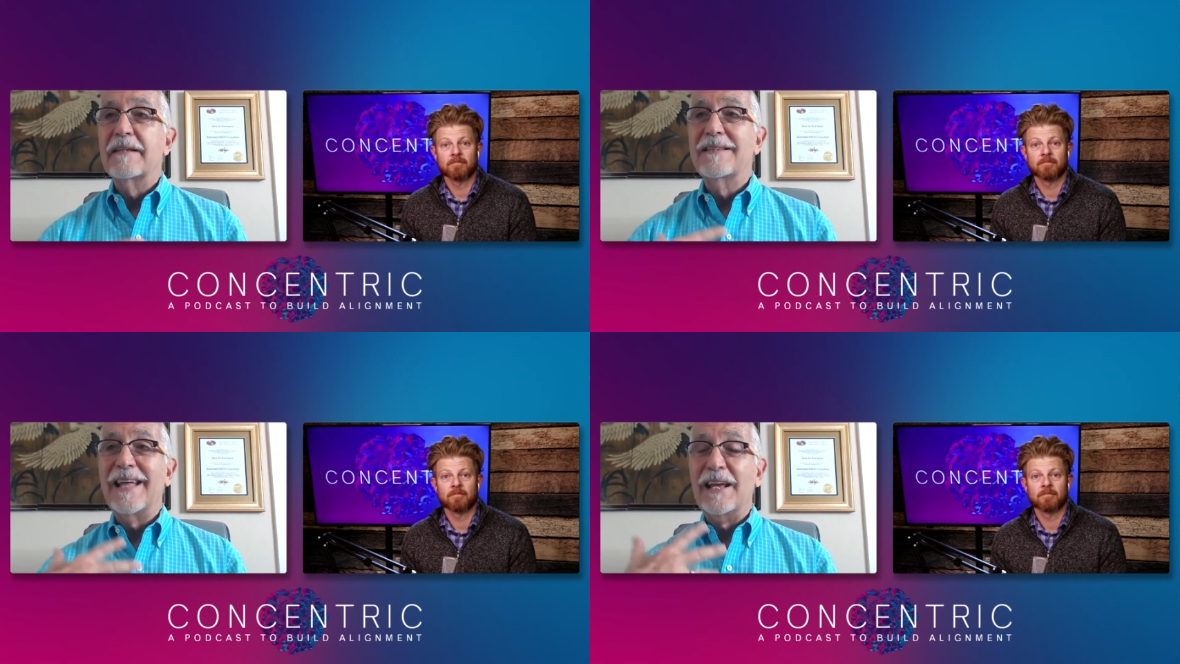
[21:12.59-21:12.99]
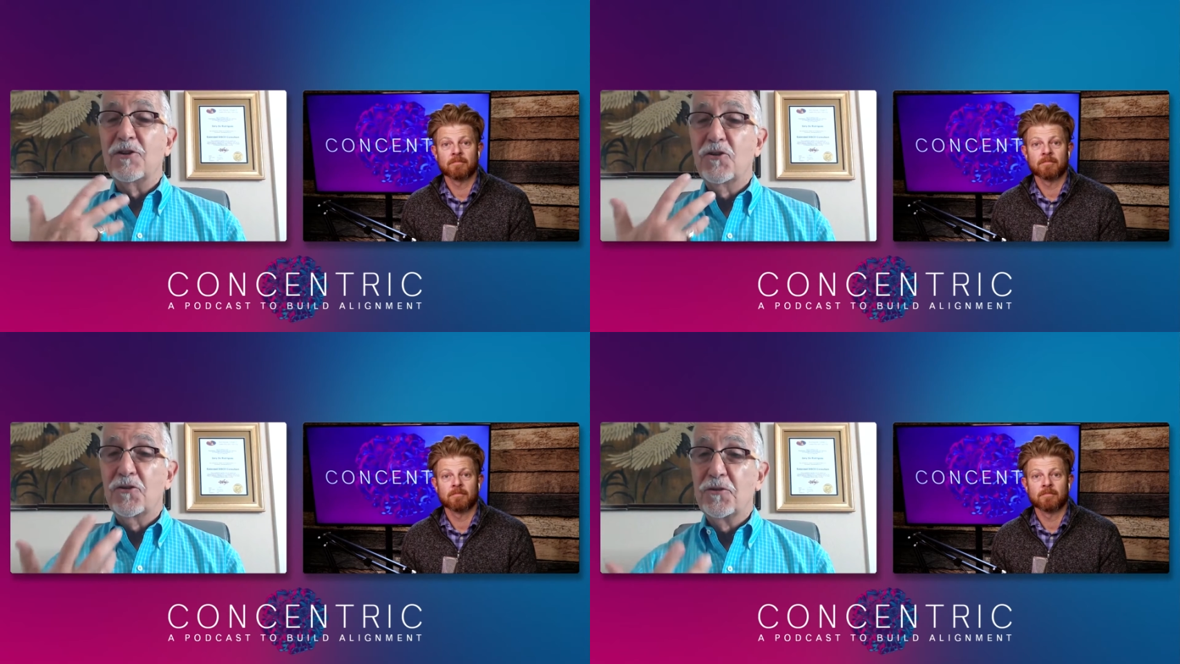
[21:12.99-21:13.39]

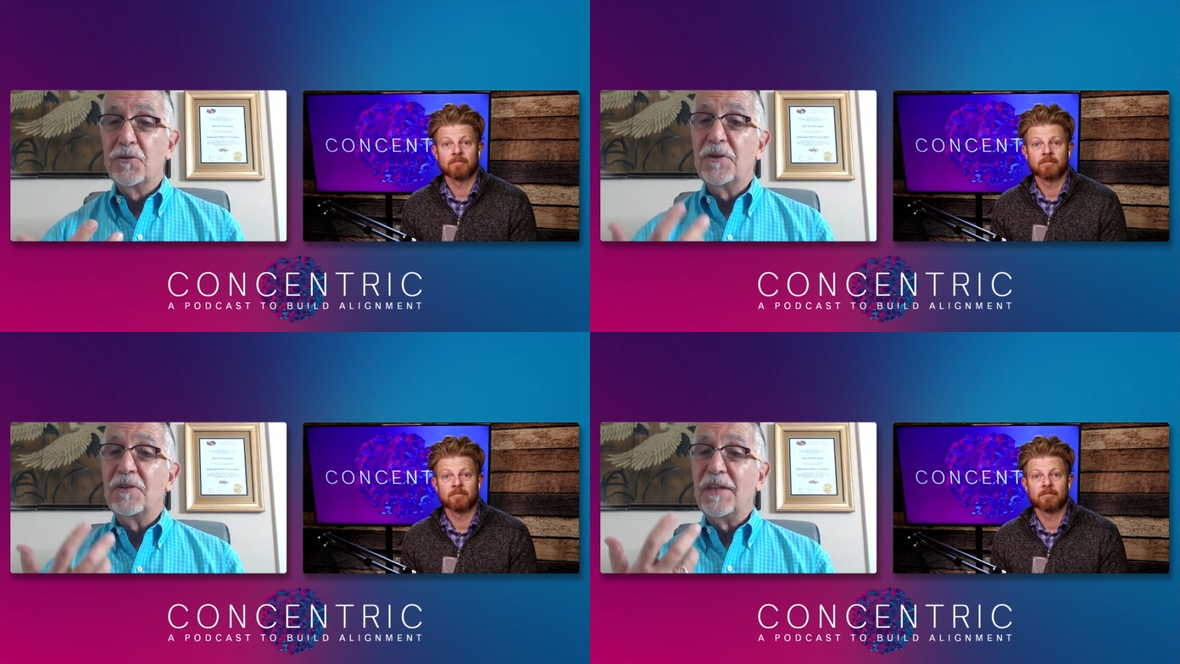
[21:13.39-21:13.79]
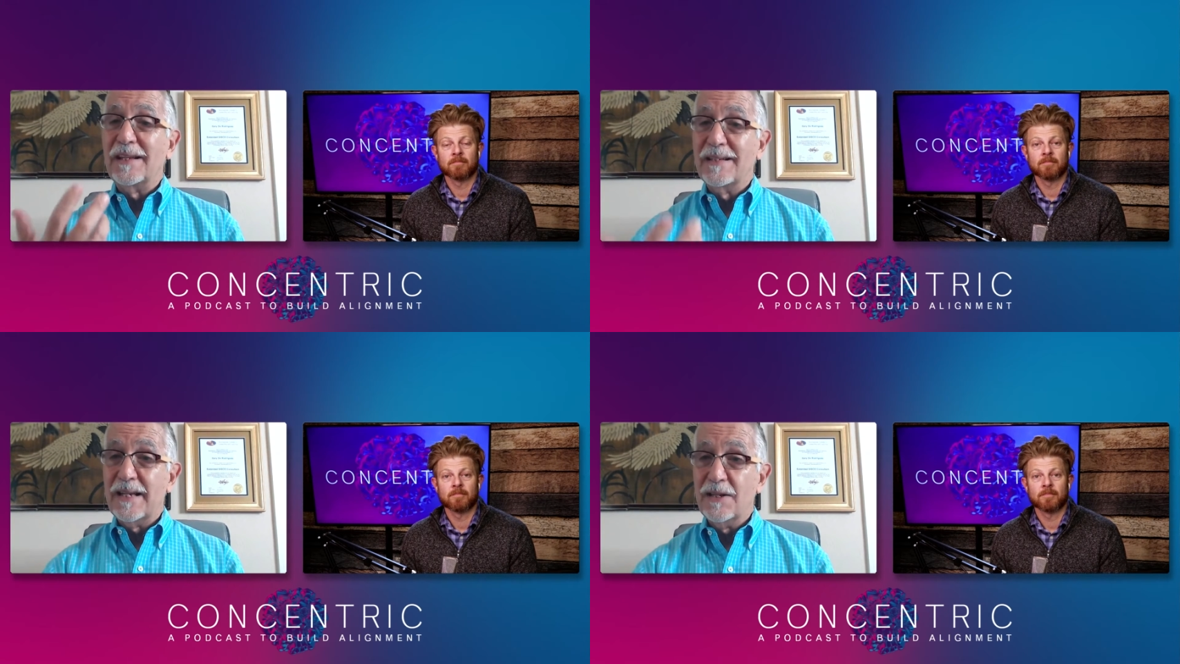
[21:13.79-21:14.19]
Speaker 1: staying true to the
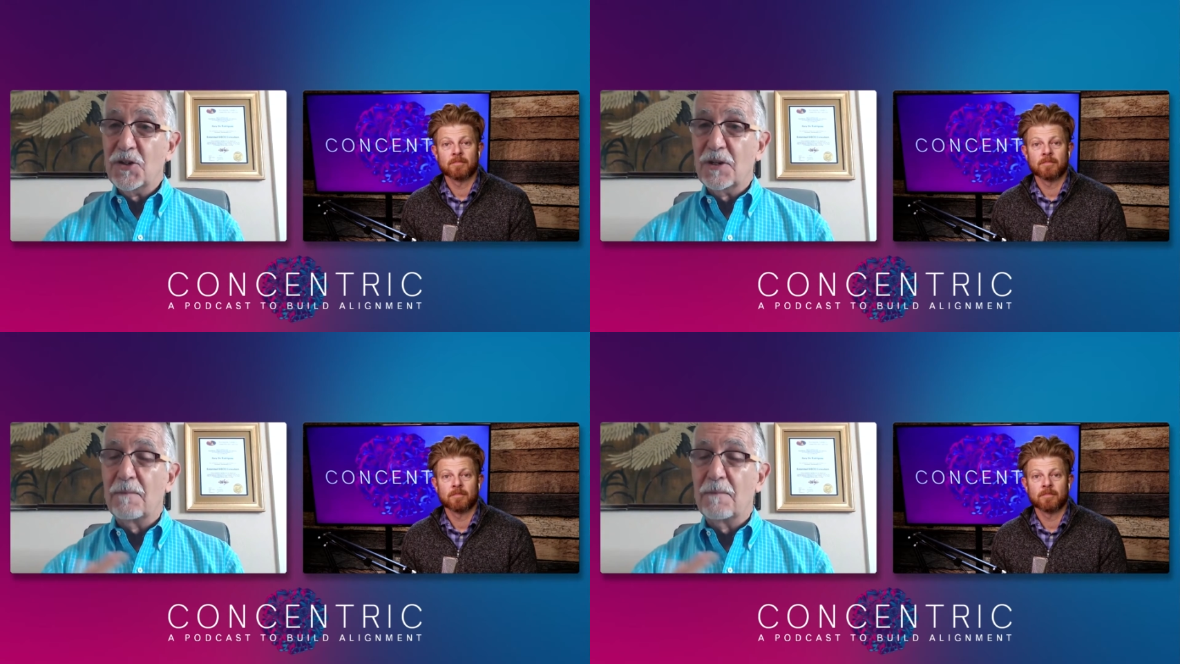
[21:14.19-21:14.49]
intention.